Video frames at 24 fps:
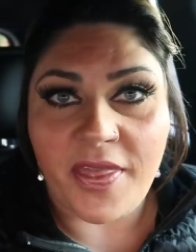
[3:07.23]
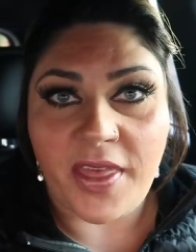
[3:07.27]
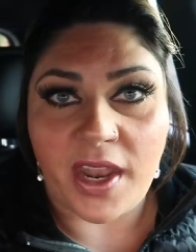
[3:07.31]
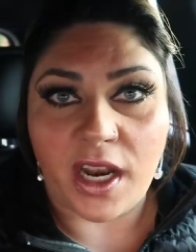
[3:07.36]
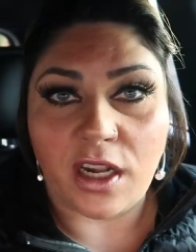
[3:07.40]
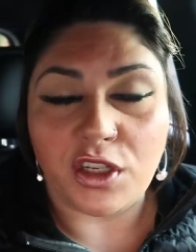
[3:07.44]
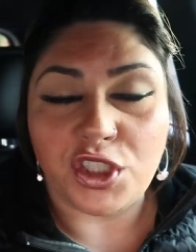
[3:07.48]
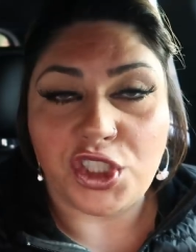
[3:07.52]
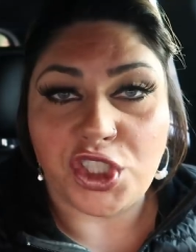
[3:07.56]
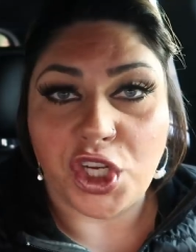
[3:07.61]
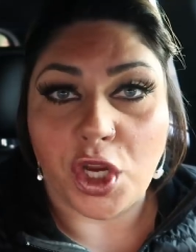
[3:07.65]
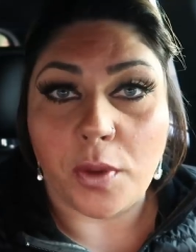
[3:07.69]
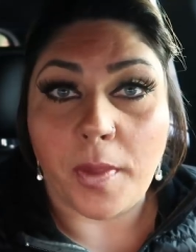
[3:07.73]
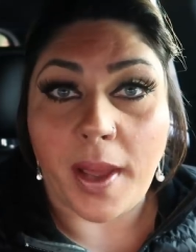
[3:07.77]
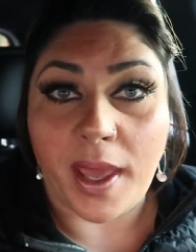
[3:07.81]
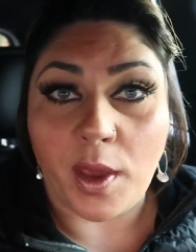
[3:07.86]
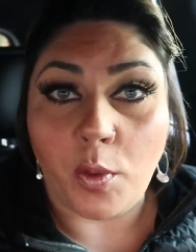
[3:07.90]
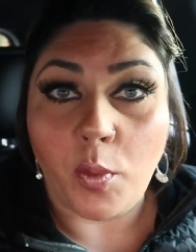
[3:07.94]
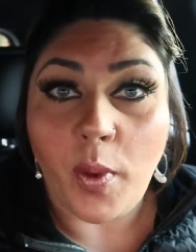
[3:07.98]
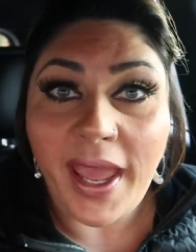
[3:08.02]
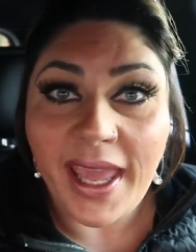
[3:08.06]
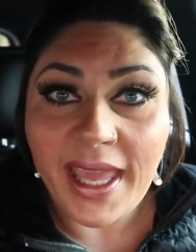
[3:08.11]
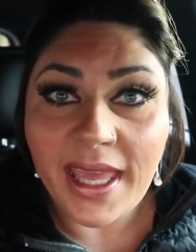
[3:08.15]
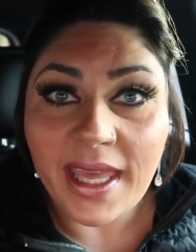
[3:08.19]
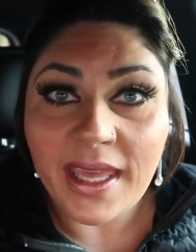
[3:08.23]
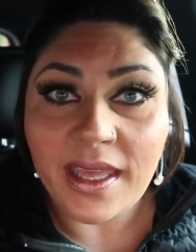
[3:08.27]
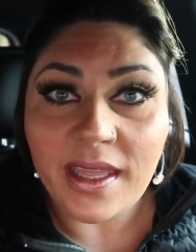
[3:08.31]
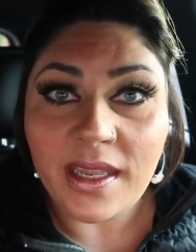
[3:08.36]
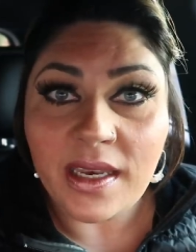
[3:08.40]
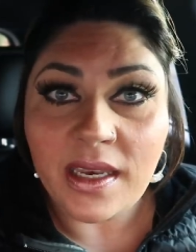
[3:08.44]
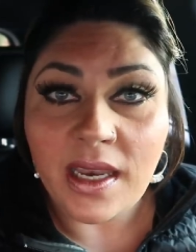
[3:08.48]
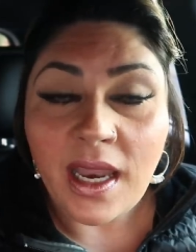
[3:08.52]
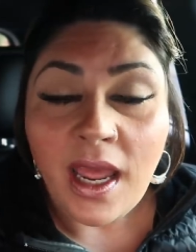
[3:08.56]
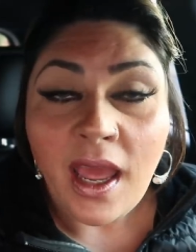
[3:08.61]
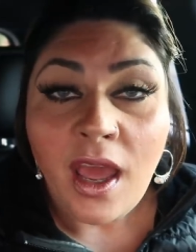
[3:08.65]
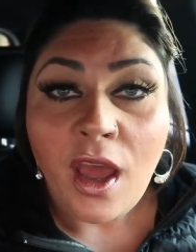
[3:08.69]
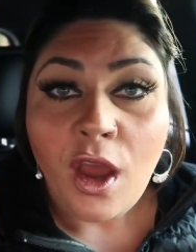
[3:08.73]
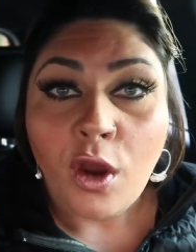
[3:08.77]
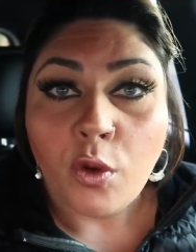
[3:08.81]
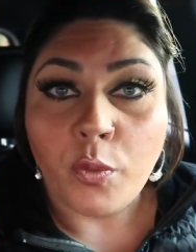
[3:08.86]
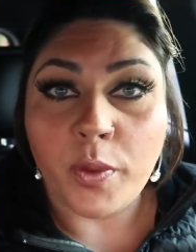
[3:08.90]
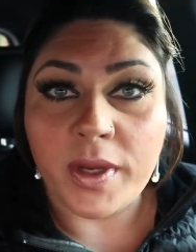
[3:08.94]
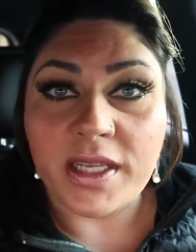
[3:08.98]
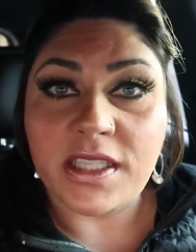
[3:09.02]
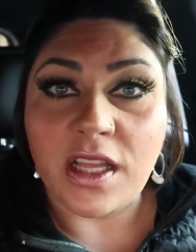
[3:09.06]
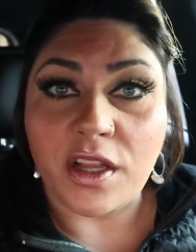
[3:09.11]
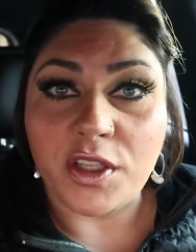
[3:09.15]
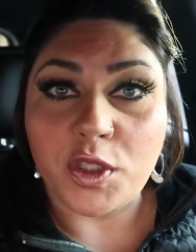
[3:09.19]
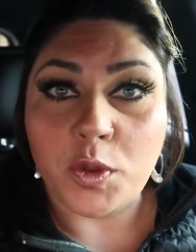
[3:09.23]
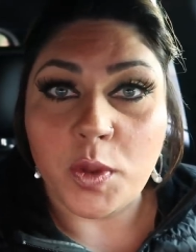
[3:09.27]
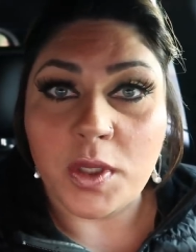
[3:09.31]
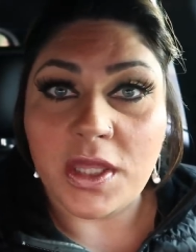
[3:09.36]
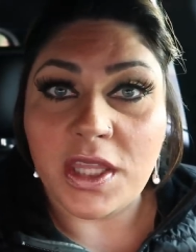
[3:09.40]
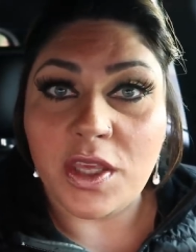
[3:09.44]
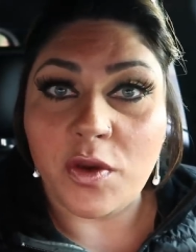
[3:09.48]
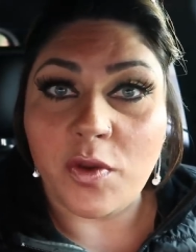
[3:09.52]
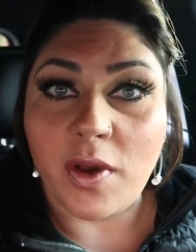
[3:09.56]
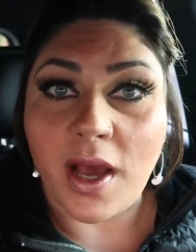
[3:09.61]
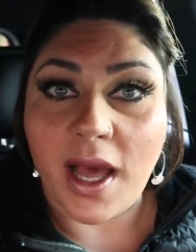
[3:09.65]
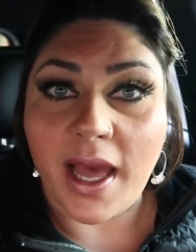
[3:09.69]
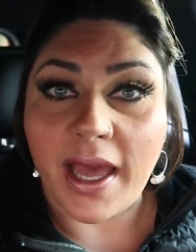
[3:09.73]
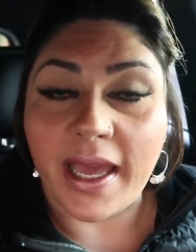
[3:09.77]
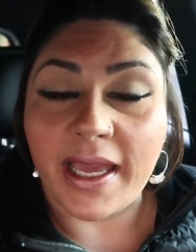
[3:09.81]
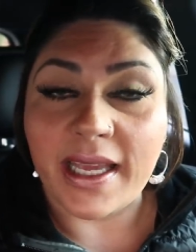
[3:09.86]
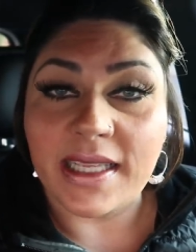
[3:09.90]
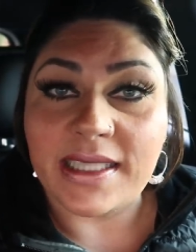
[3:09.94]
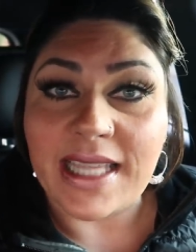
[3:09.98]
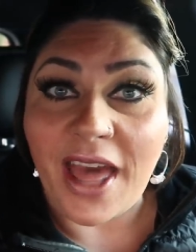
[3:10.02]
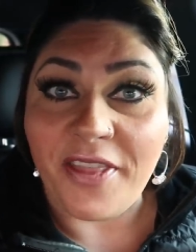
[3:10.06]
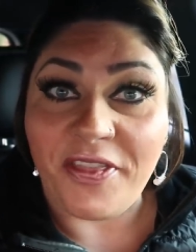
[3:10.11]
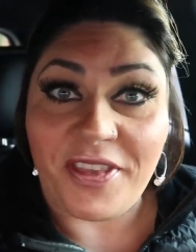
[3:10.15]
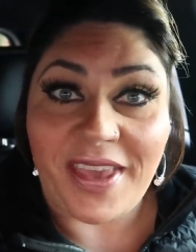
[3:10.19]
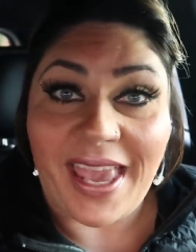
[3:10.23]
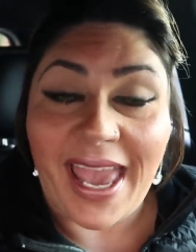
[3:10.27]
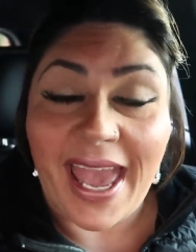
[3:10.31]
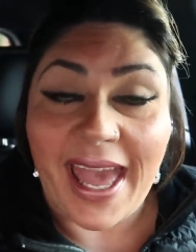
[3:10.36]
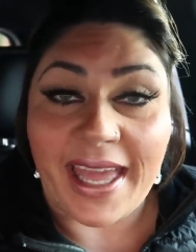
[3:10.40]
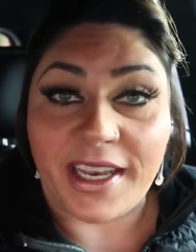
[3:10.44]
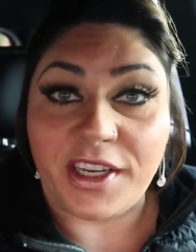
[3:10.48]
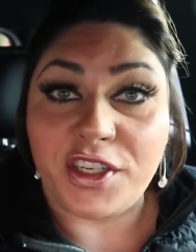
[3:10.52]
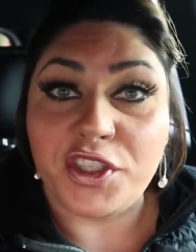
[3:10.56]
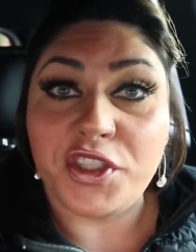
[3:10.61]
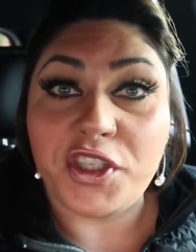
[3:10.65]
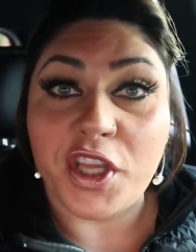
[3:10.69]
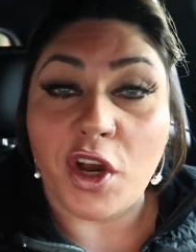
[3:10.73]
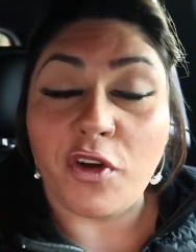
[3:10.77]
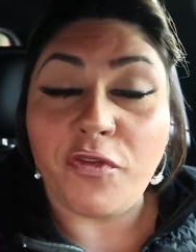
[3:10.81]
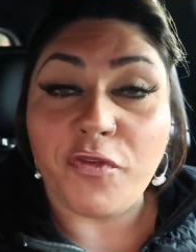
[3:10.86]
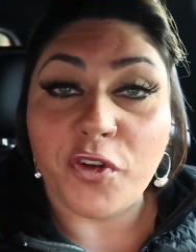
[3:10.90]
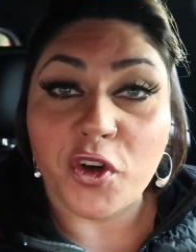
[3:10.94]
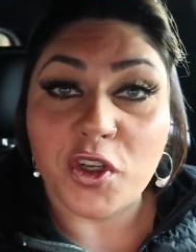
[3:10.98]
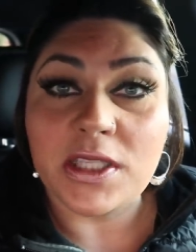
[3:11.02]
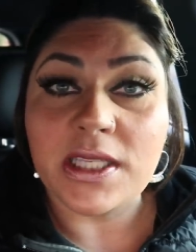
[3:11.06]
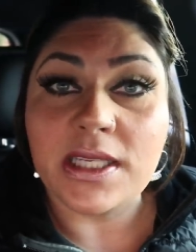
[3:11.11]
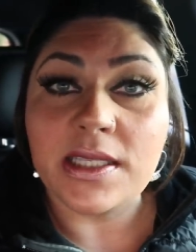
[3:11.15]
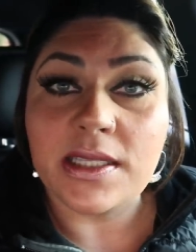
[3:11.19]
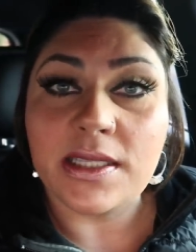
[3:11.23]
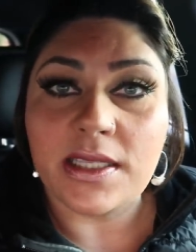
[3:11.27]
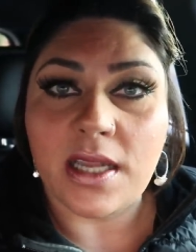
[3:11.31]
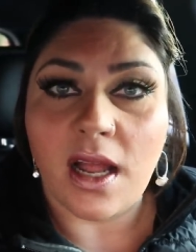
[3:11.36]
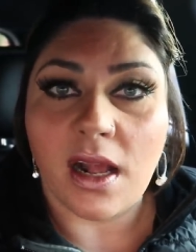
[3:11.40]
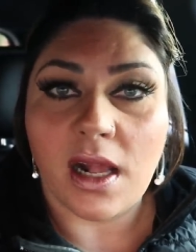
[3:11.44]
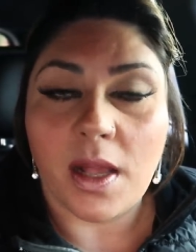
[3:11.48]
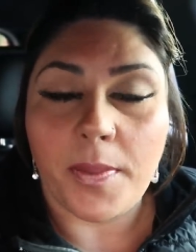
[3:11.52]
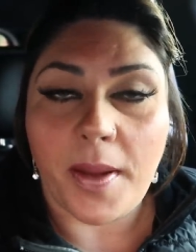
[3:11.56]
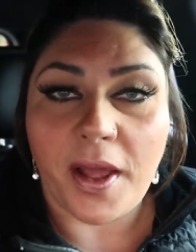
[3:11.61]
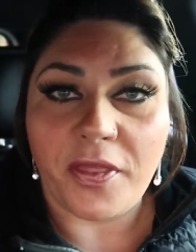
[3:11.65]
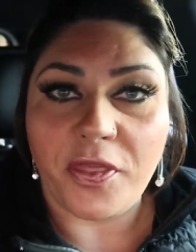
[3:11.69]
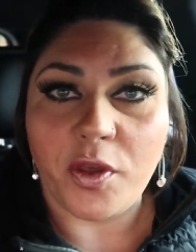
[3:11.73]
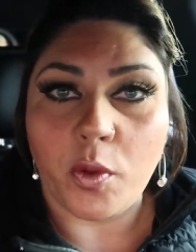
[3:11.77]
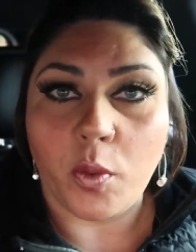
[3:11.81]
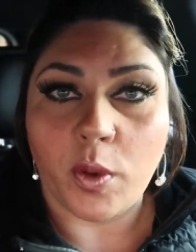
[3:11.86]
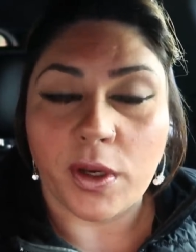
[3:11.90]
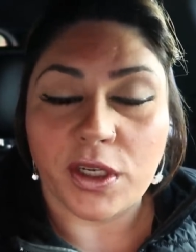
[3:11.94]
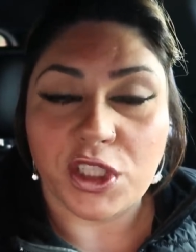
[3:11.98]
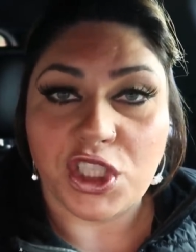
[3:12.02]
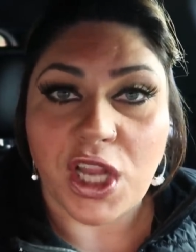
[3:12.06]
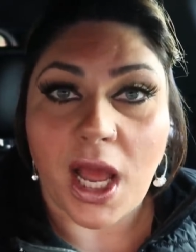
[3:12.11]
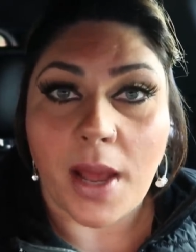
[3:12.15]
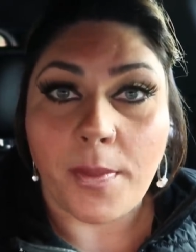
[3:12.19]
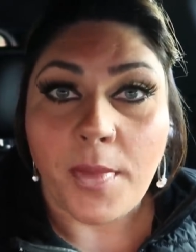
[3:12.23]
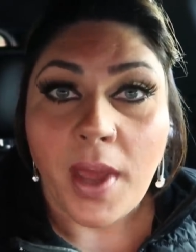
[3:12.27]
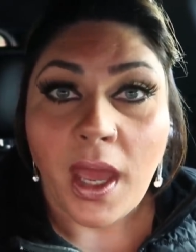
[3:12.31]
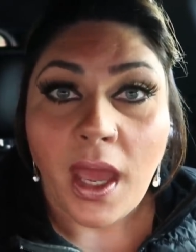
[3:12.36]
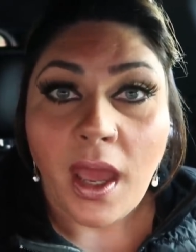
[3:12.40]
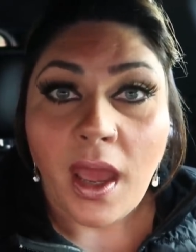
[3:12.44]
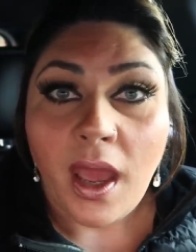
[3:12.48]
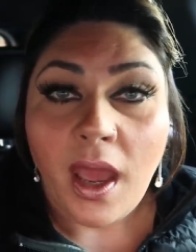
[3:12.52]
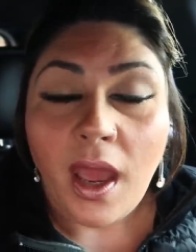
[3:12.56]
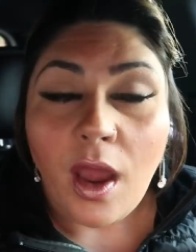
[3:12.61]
And then I'll share my weigh-in results with you guys at the end. So first, let's talk about the workshop.